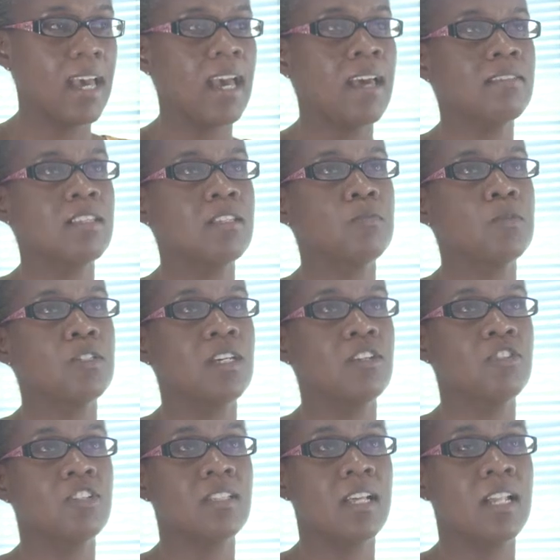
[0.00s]
And these
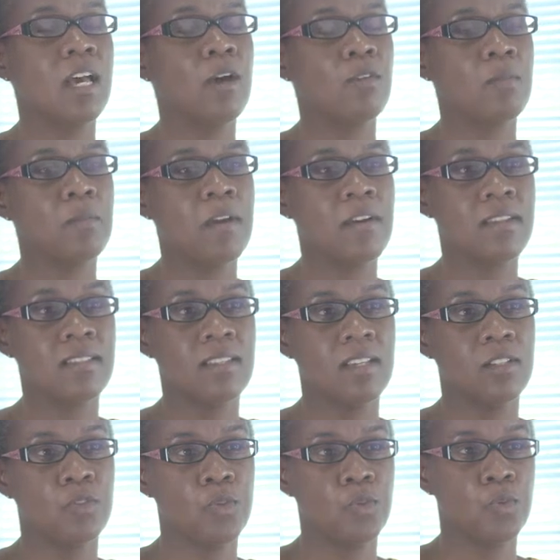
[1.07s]
mutations allow the
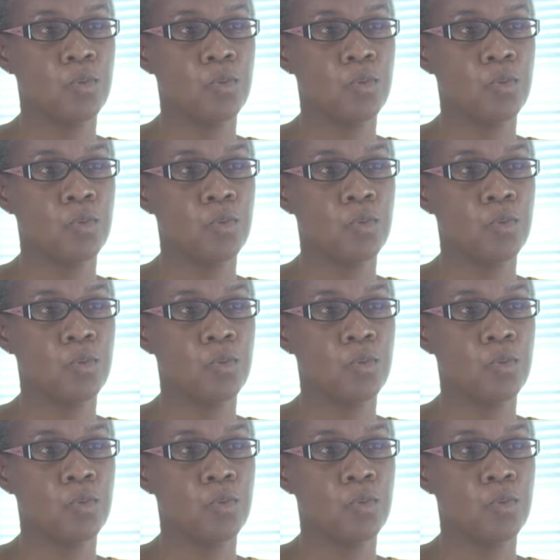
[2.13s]
parasite